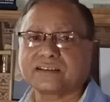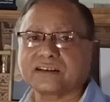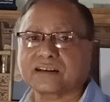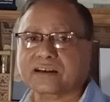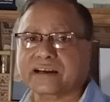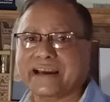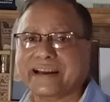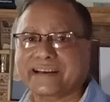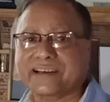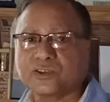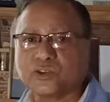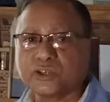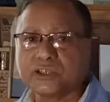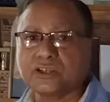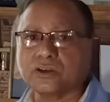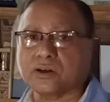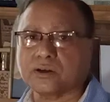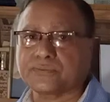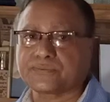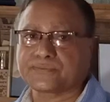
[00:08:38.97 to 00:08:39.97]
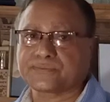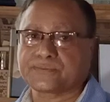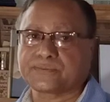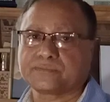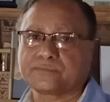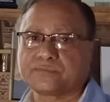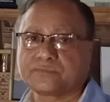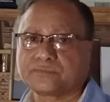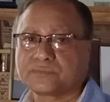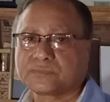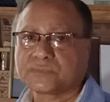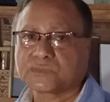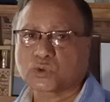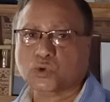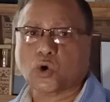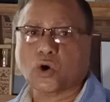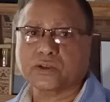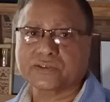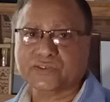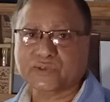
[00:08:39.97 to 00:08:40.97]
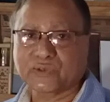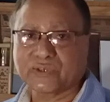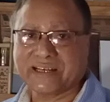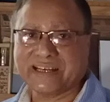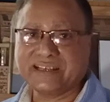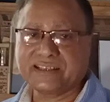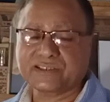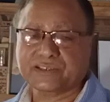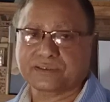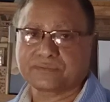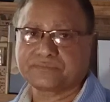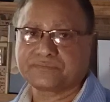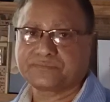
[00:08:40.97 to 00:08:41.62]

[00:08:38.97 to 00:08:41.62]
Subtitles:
the category of consonant.